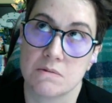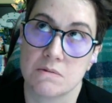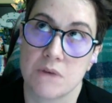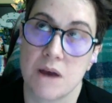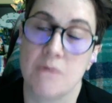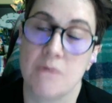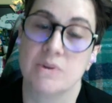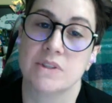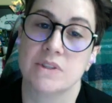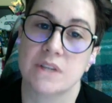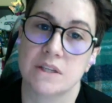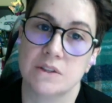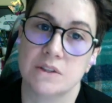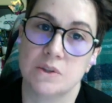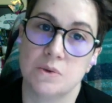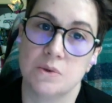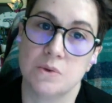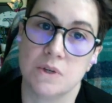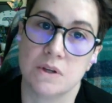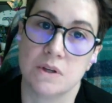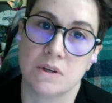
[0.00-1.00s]
I would say
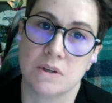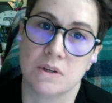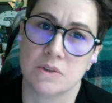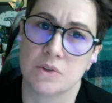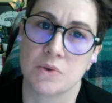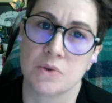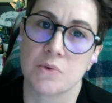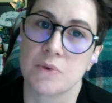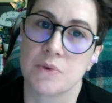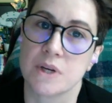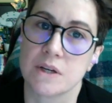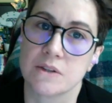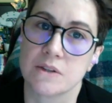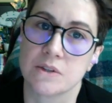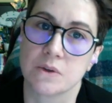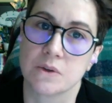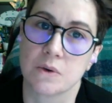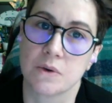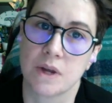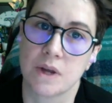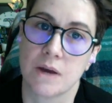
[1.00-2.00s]
2 years or 3 years
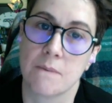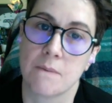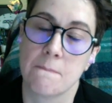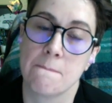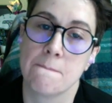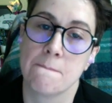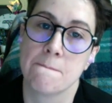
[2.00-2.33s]
ago now.